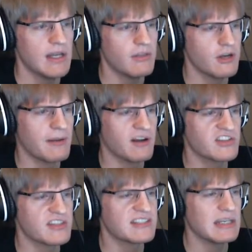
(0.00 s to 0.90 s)
that our
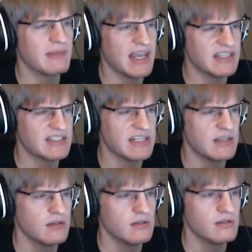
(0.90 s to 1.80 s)
parents are the same entity,
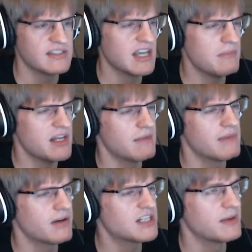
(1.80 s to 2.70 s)
does that mean I'm
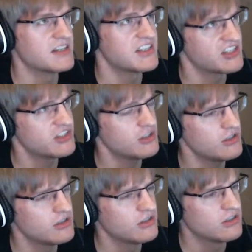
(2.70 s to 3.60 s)
married to my sister?
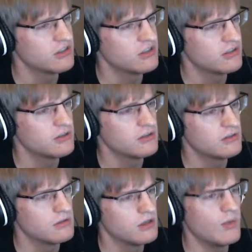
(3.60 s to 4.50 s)

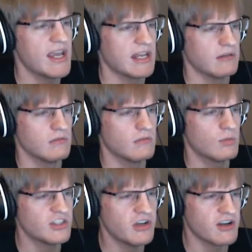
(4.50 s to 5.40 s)
Wait,
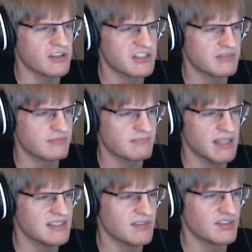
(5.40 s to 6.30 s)
we're dogs.
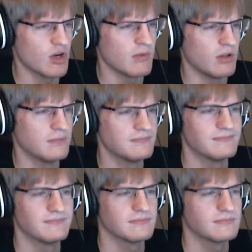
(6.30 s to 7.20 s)
That stuff's
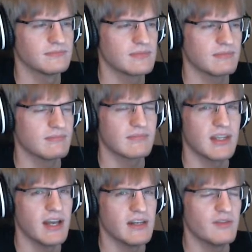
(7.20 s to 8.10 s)
normal.
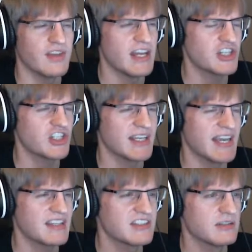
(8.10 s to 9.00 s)
Kind of-ish, I
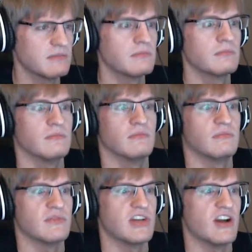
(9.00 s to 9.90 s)
guess.
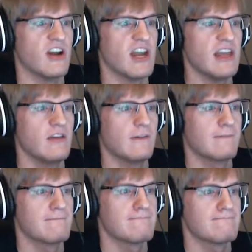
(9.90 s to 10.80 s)
Sorry.
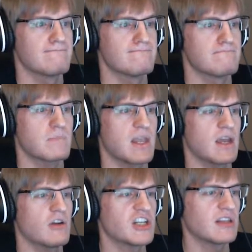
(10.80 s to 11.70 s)
I'm
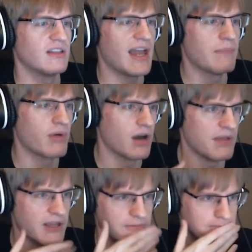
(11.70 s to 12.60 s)
gonna go check the
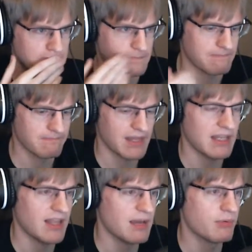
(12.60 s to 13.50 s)
library. Hey,
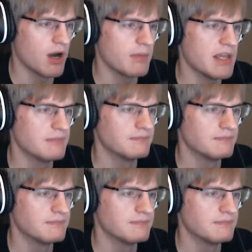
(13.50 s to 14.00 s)
library.